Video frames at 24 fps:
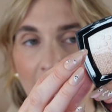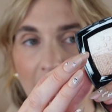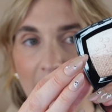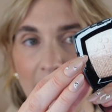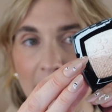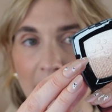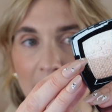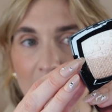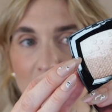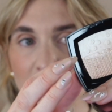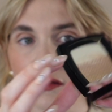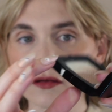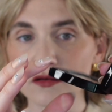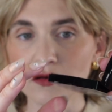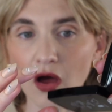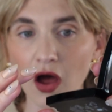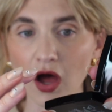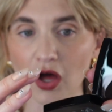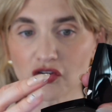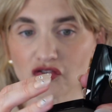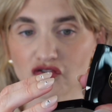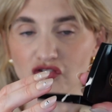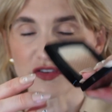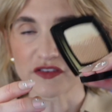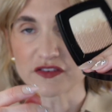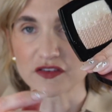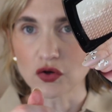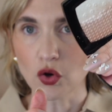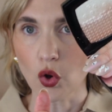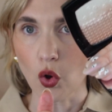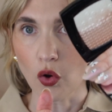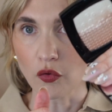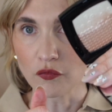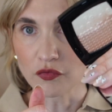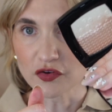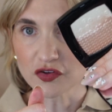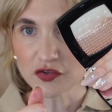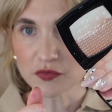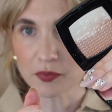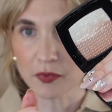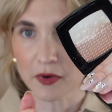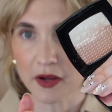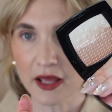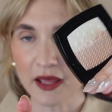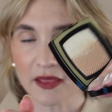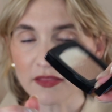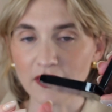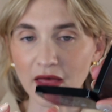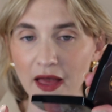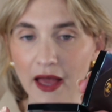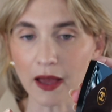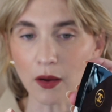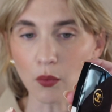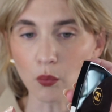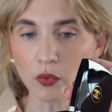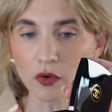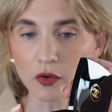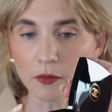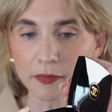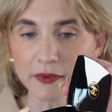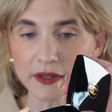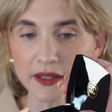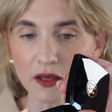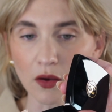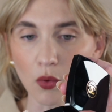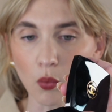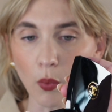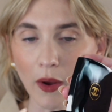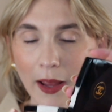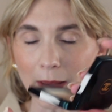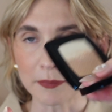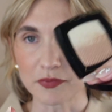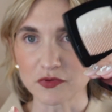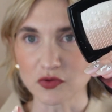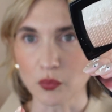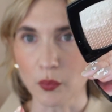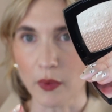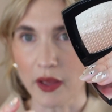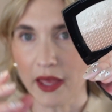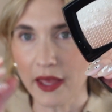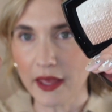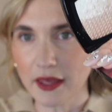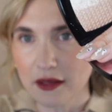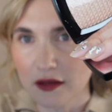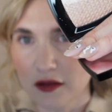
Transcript: and not just an overspray that will be wiped away.